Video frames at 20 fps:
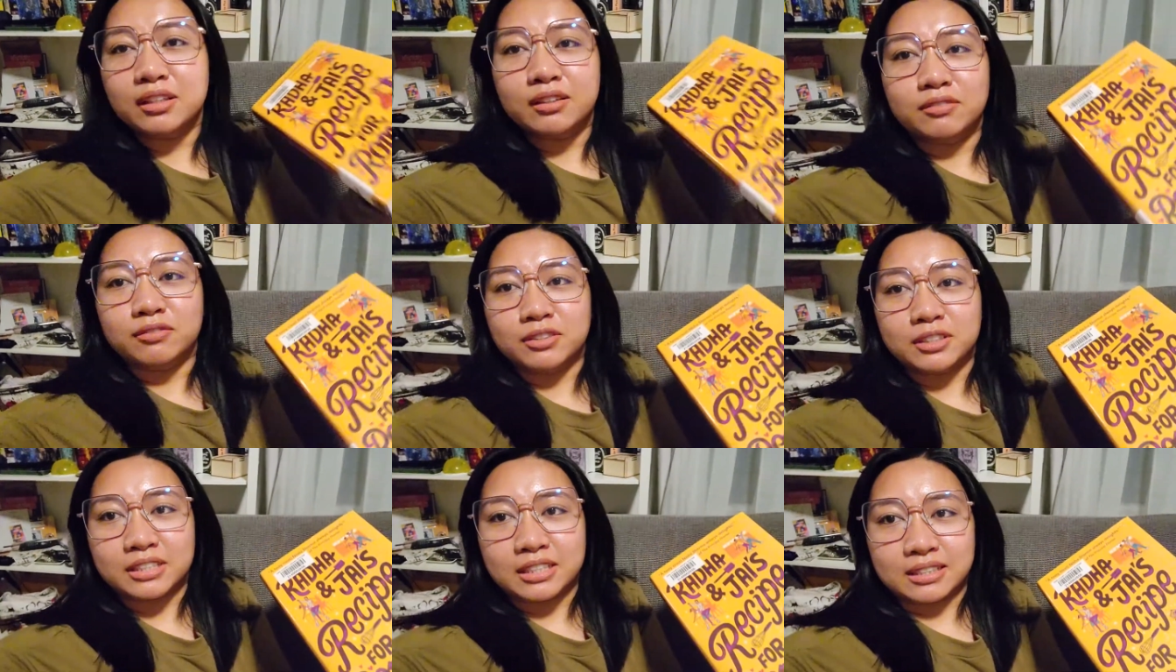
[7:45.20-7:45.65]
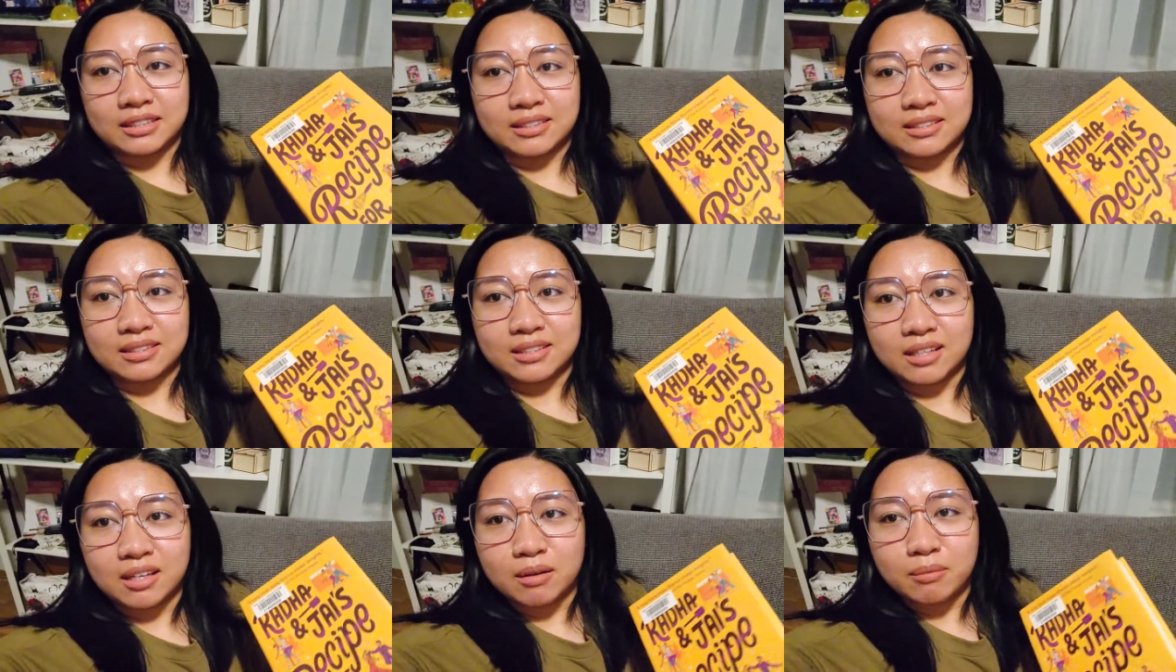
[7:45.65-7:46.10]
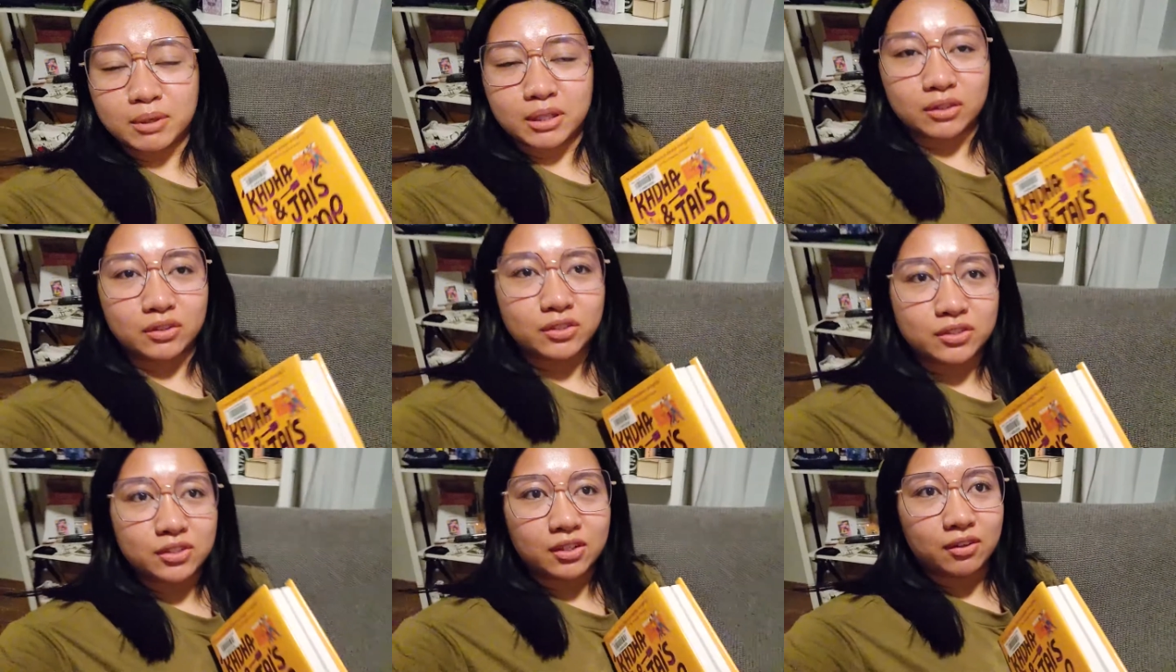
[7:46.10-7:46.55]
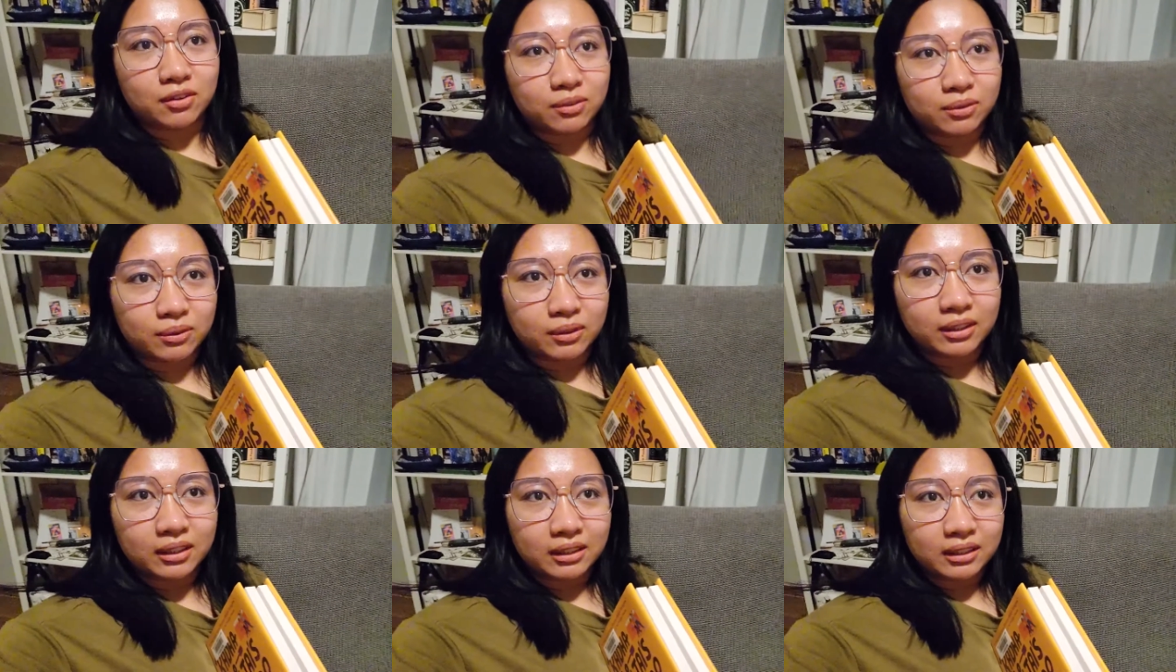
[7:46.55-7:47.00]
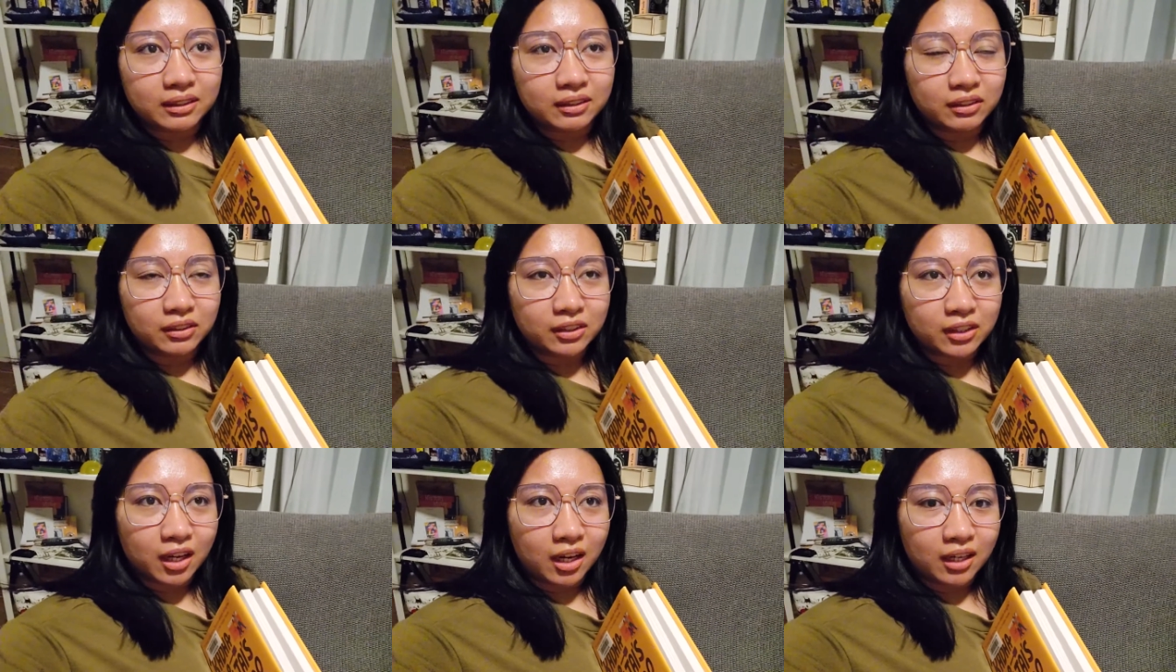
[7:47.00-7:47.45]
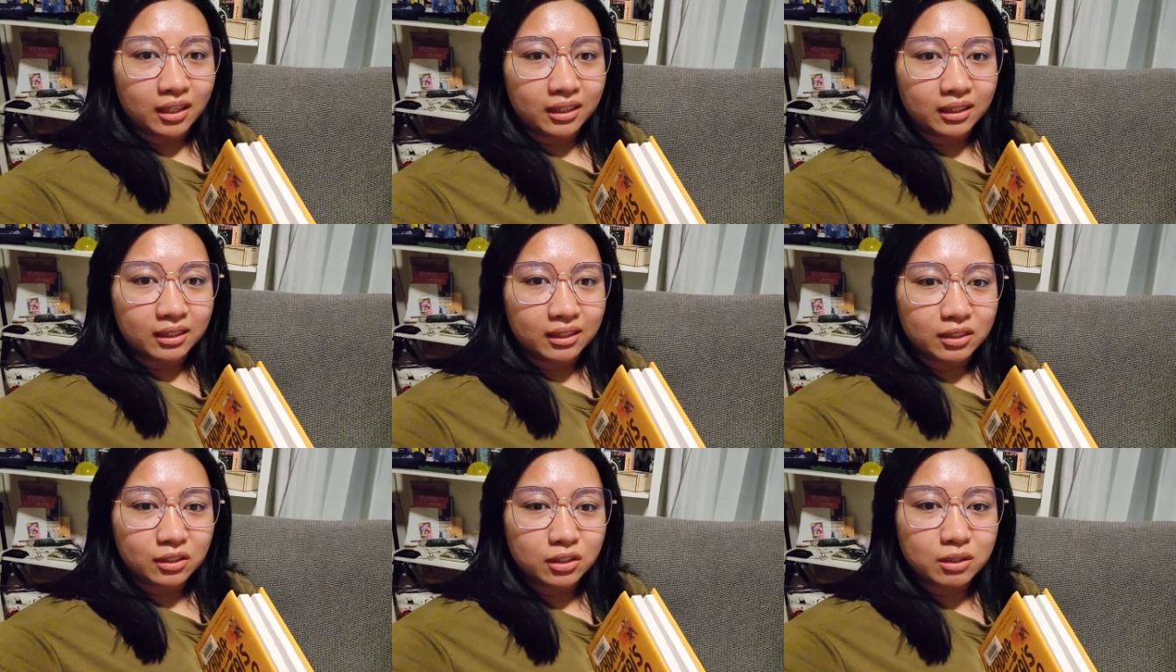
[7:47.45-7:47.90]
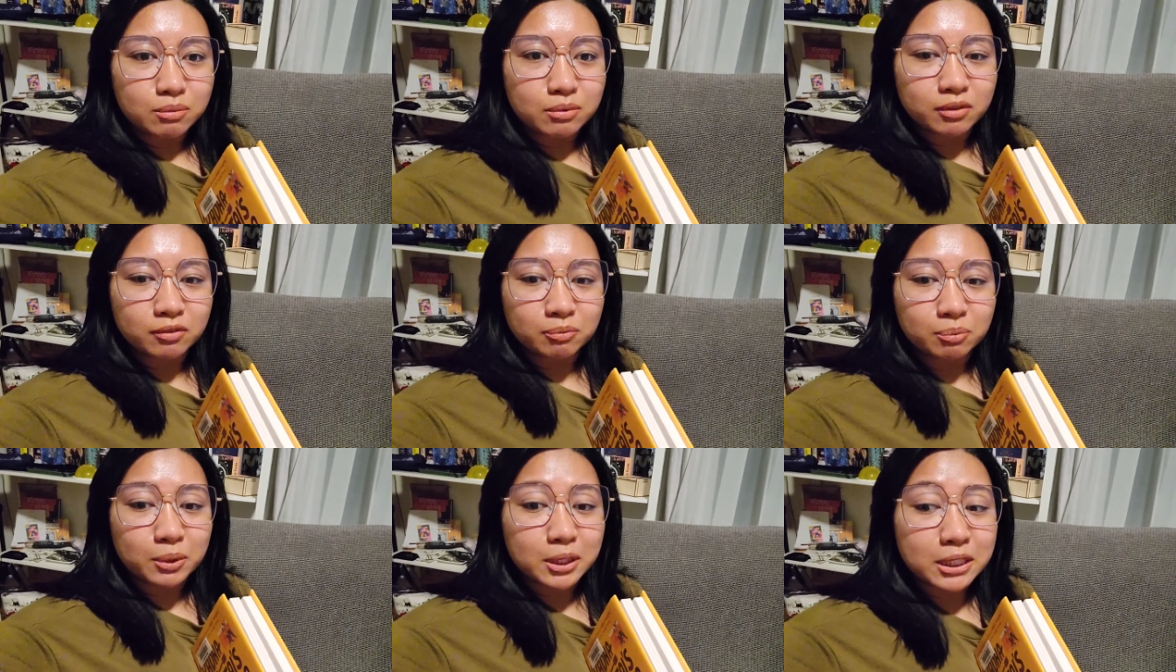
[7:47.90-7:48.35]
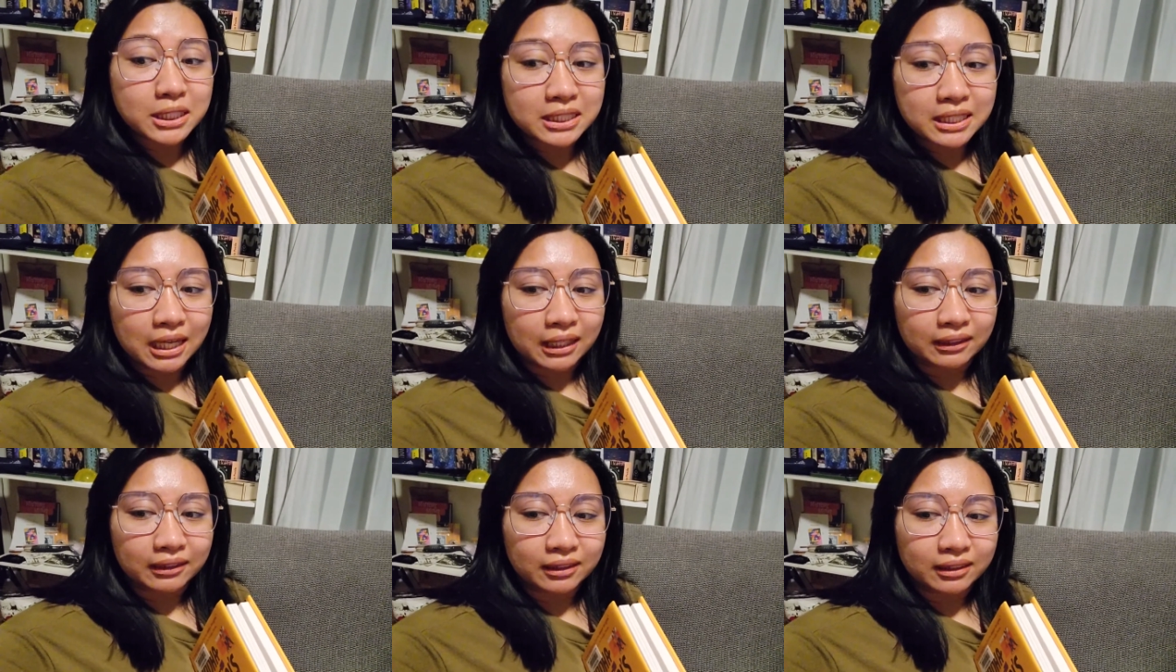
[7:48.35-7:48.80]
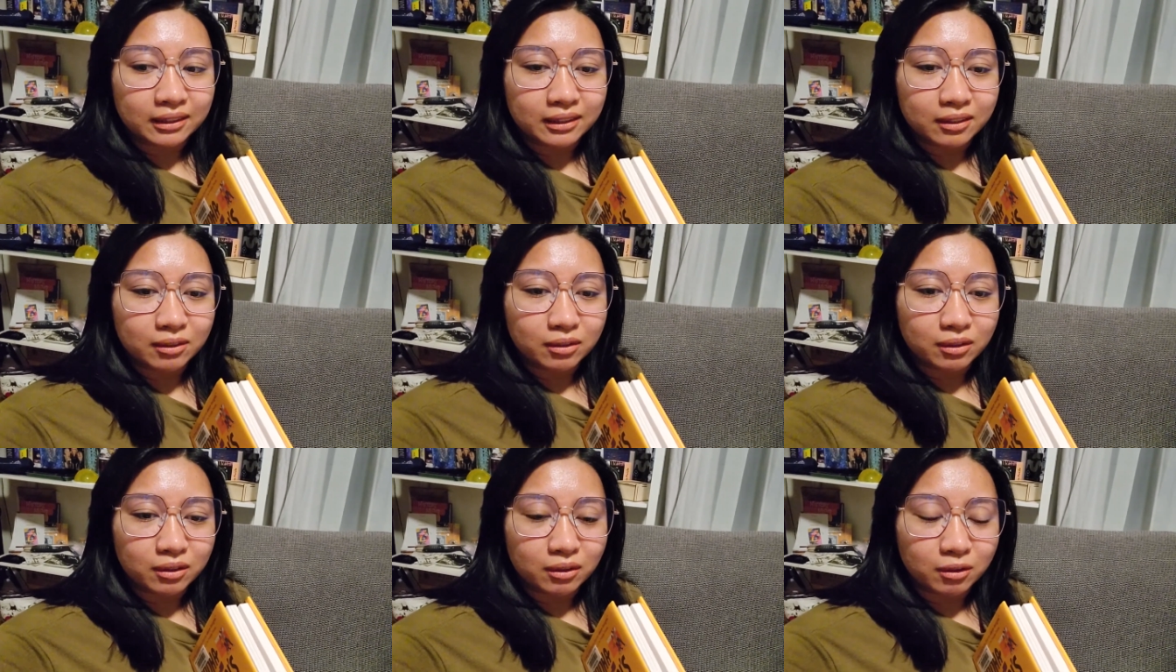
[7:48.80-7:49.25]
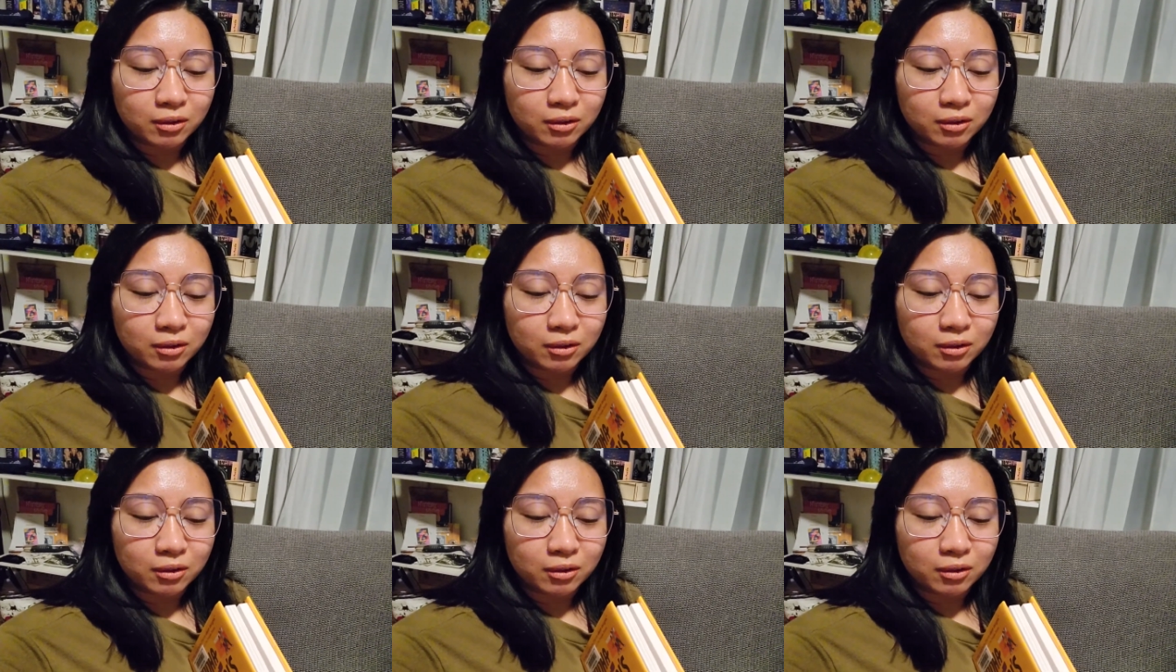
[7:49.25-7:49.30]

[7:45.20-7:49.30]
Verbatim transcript: love for dancing, but also they're not, in terms of personality,